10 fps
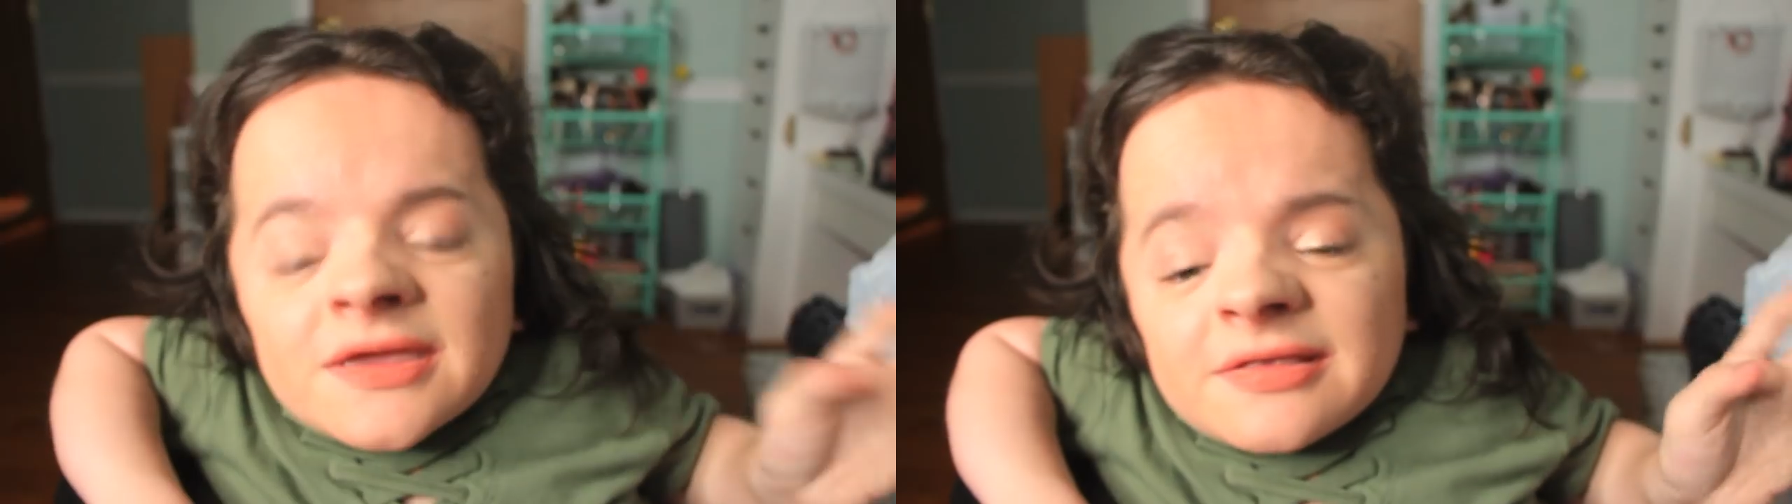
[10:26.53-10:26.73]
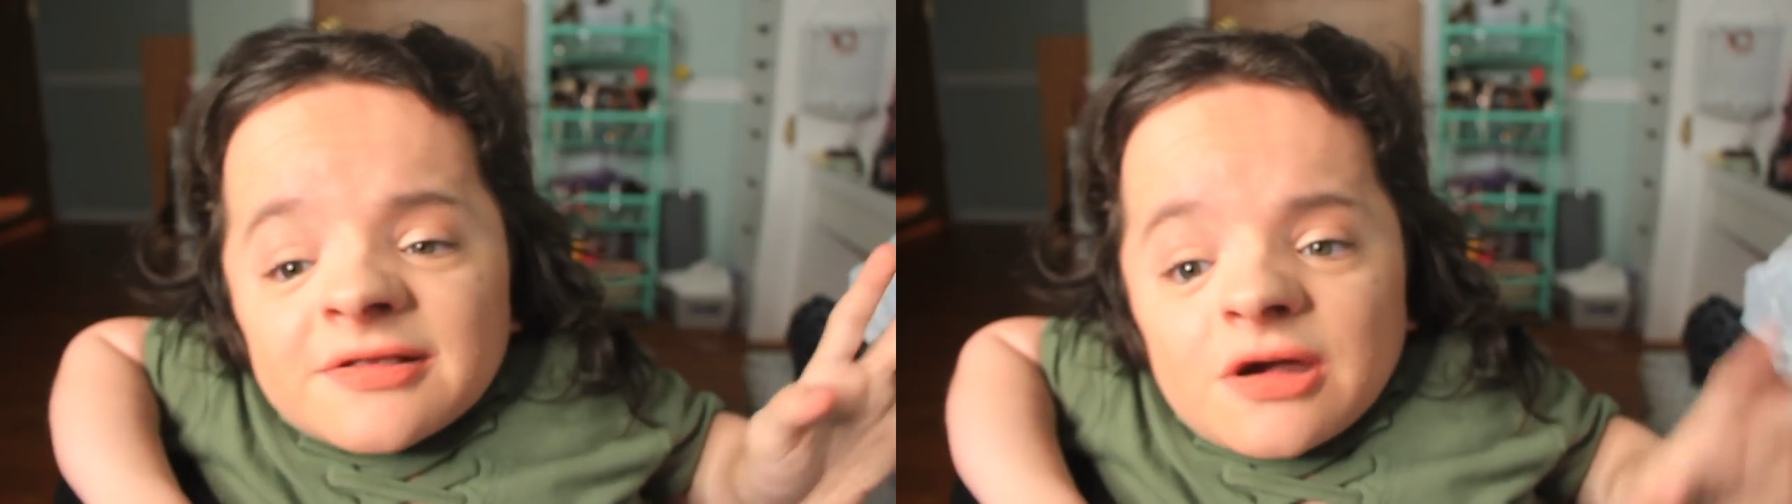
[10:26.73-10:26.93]

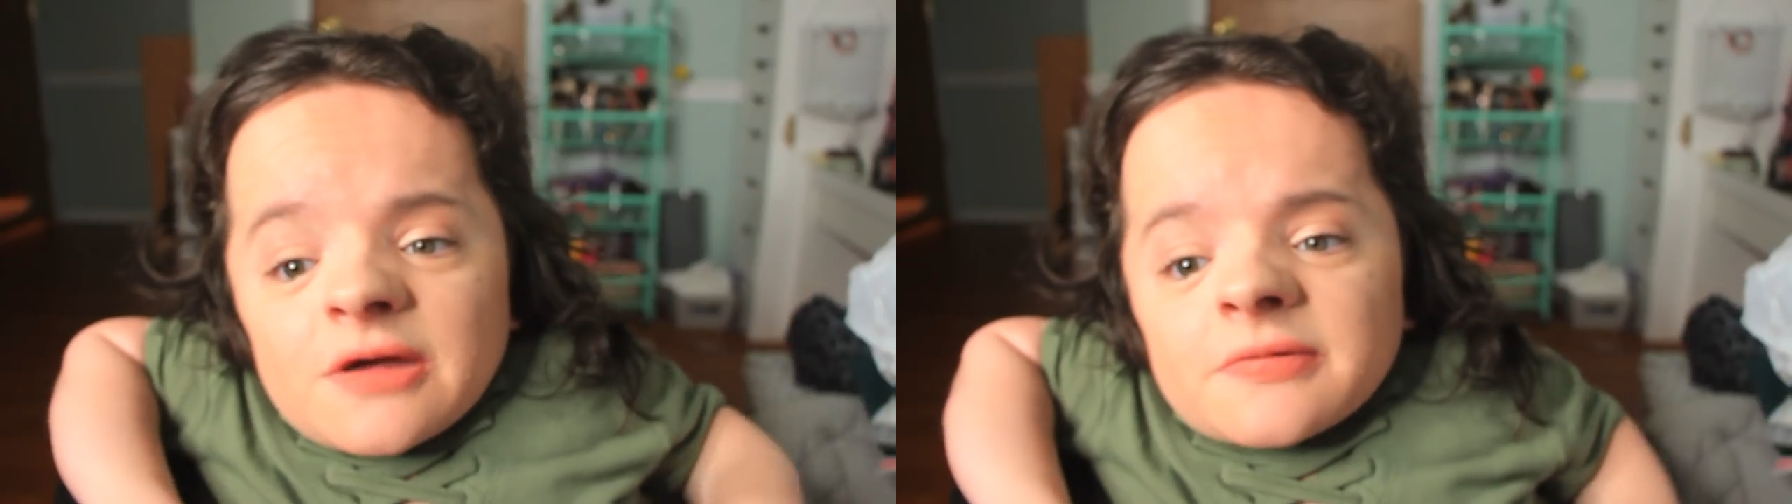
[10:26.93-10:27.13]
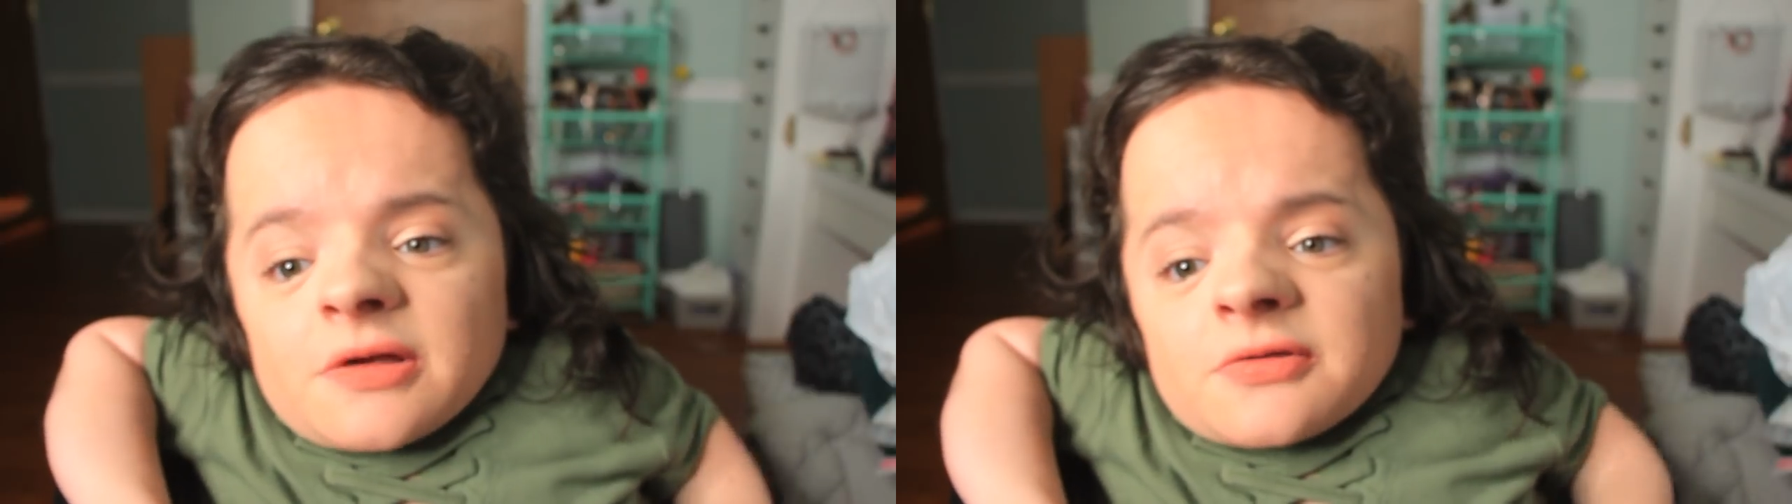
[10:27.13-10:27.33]
kids
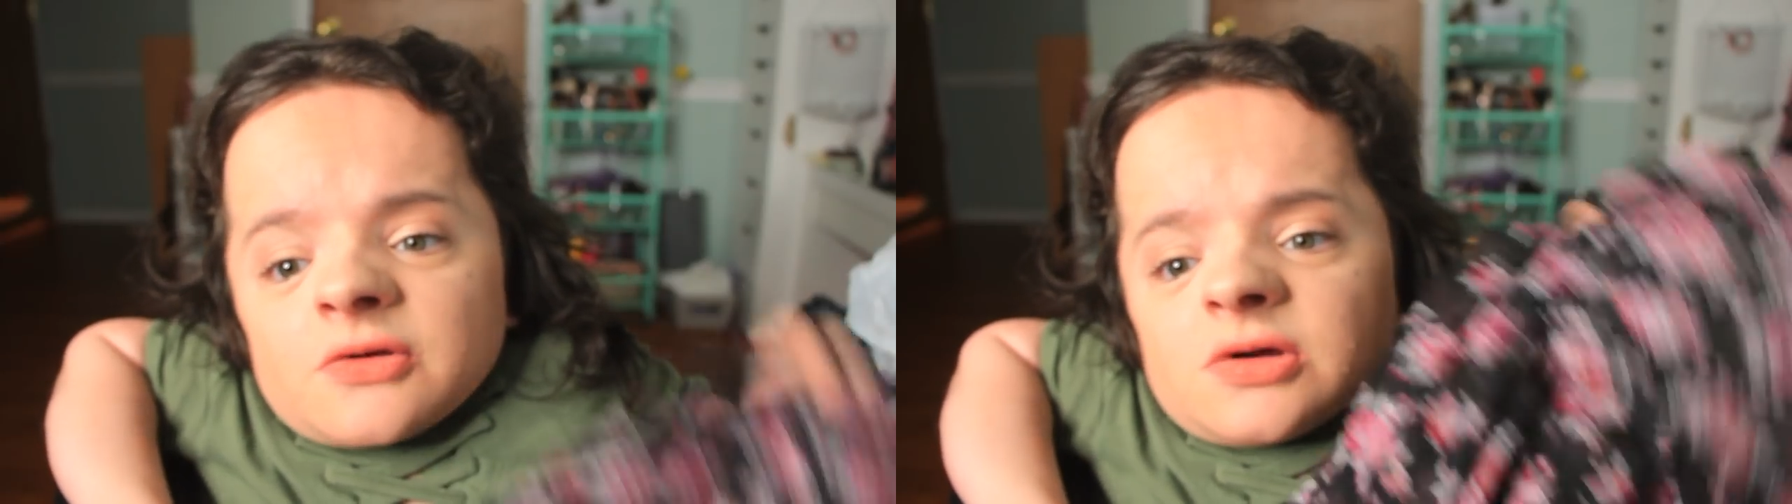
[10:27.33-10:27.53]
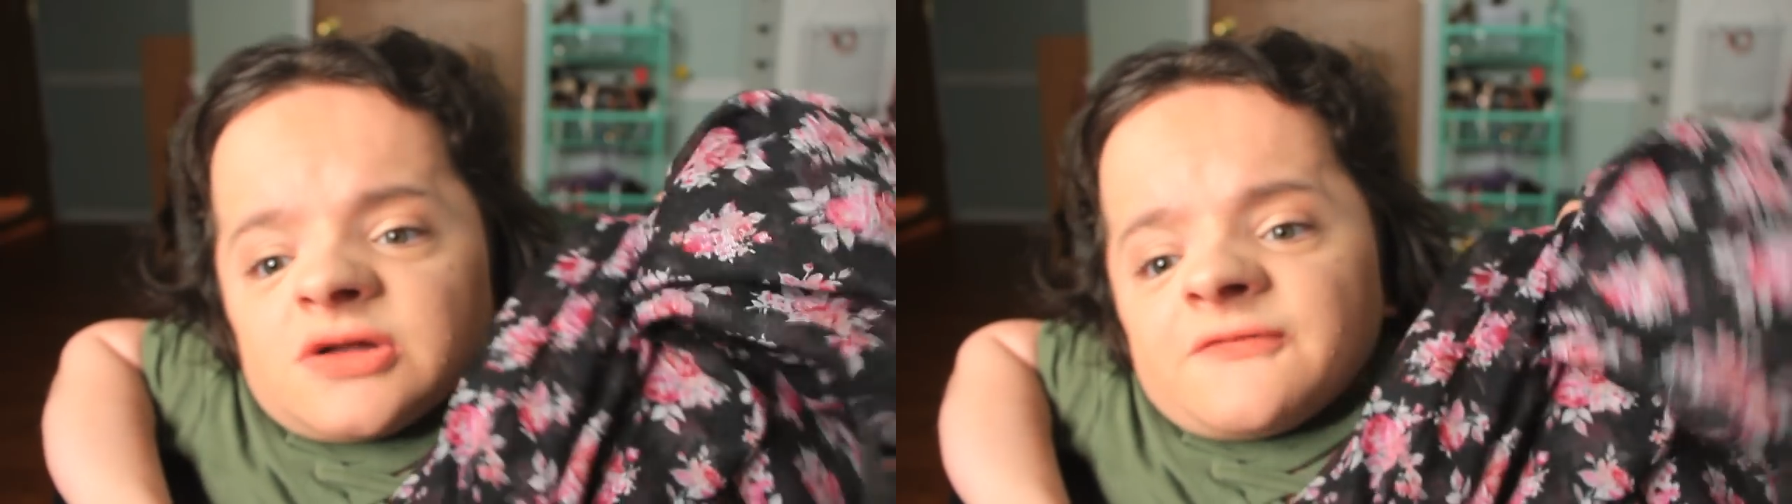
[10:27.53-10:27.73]
scarves are
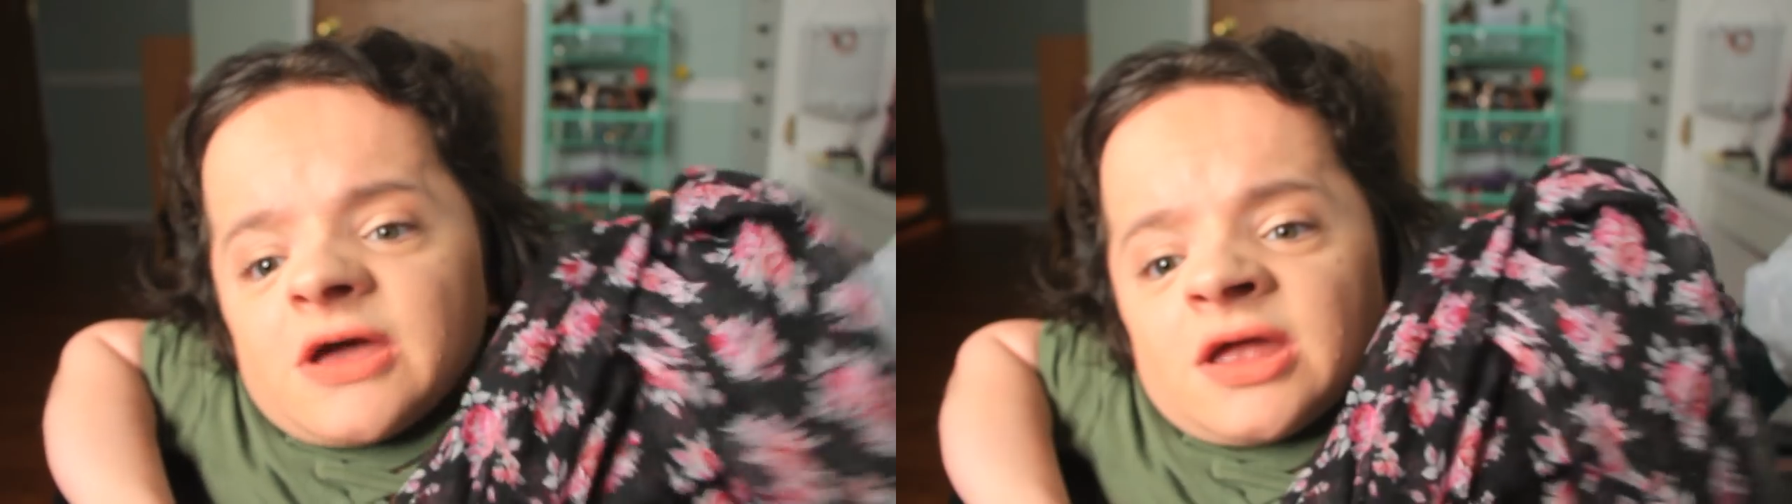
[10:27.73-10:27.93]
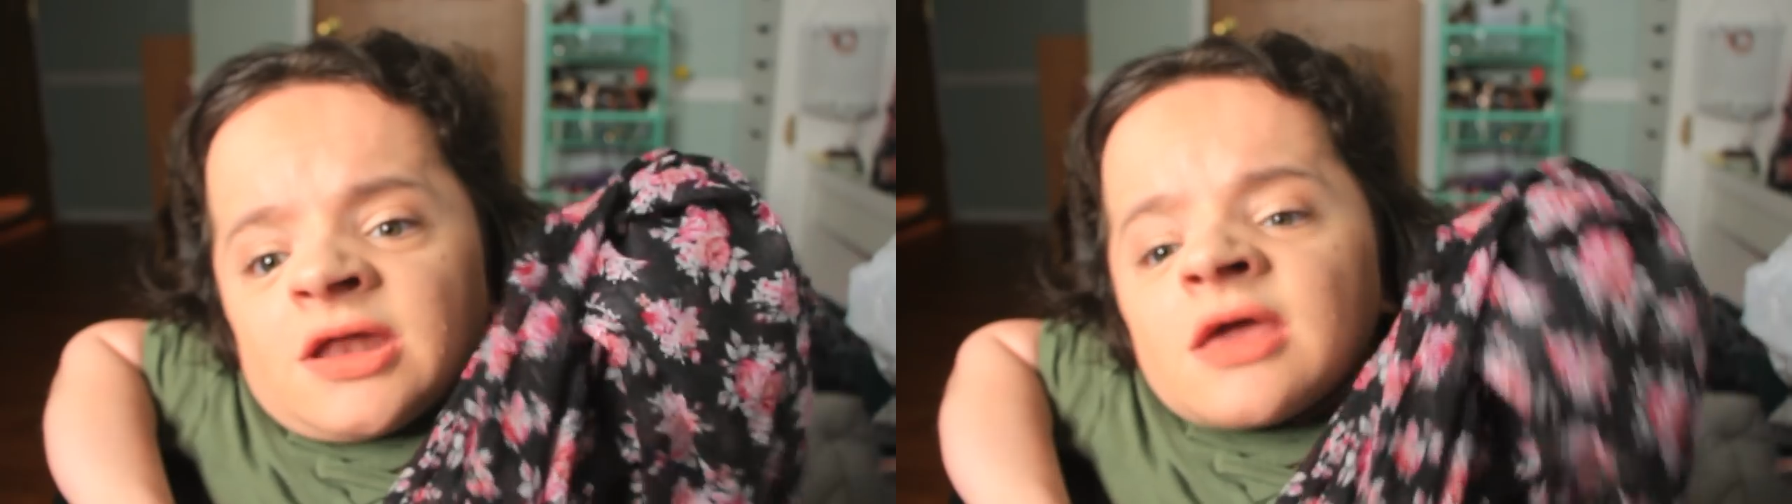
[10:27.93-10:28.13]
so hard to
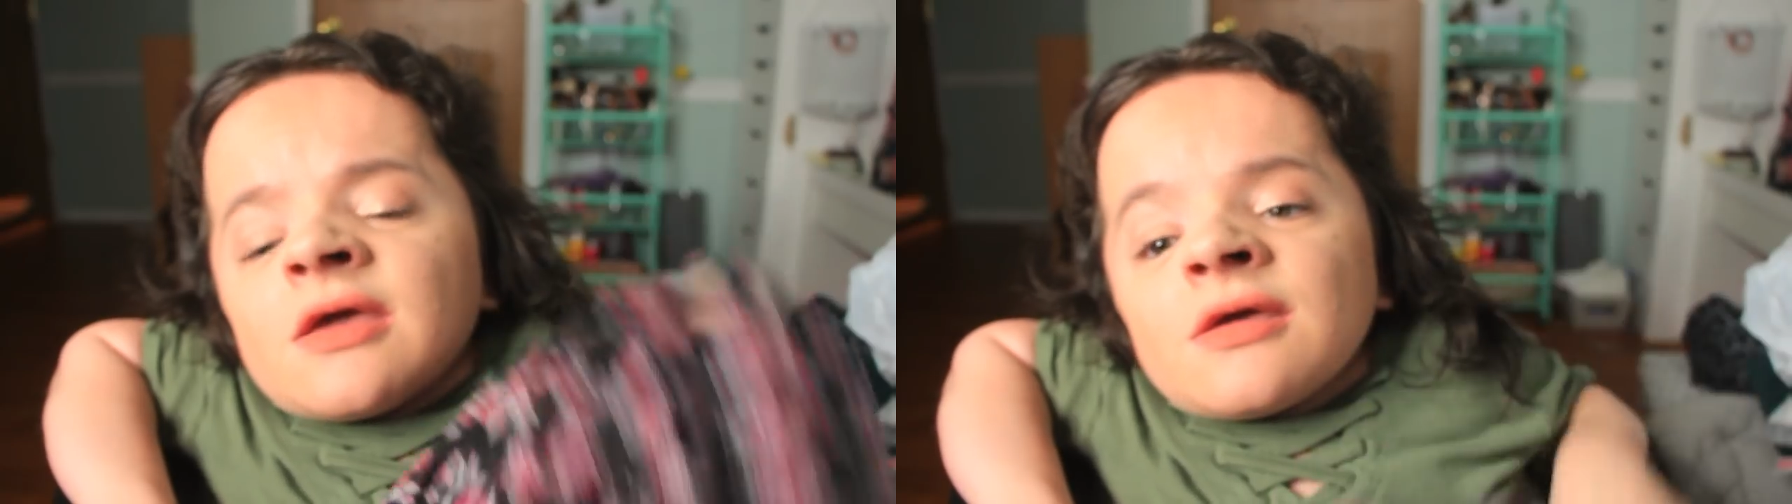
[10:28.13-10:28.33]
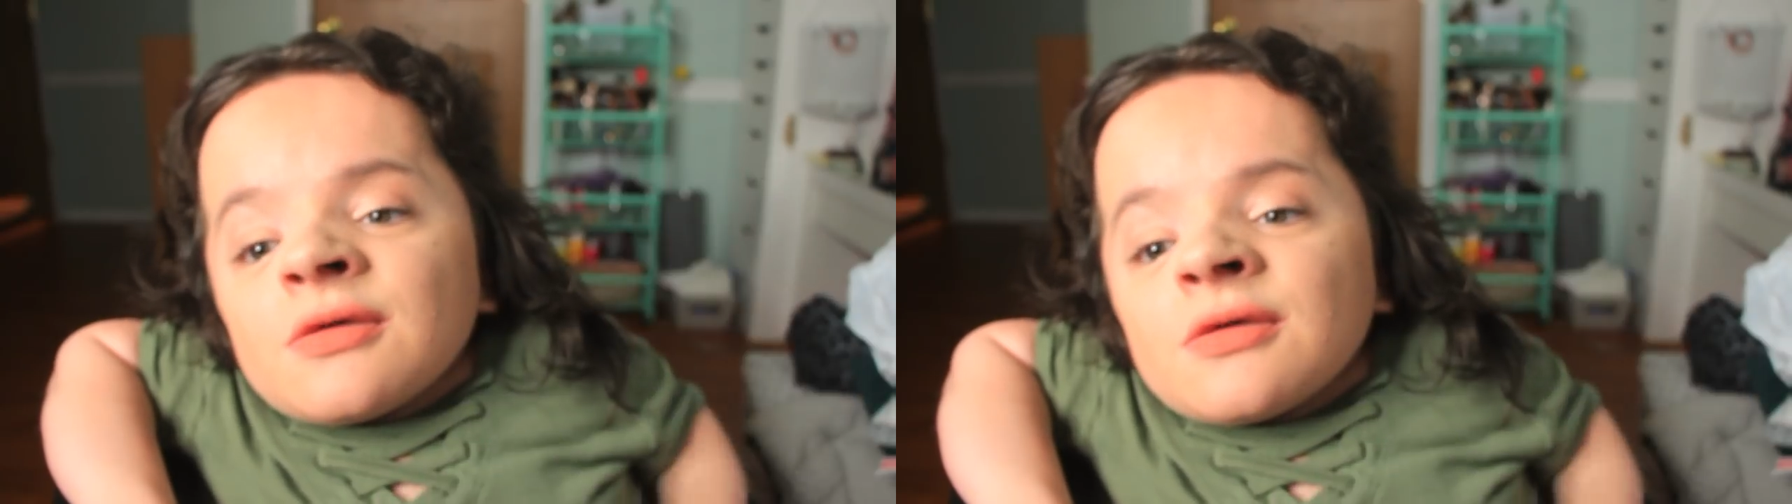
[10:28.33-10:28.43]
find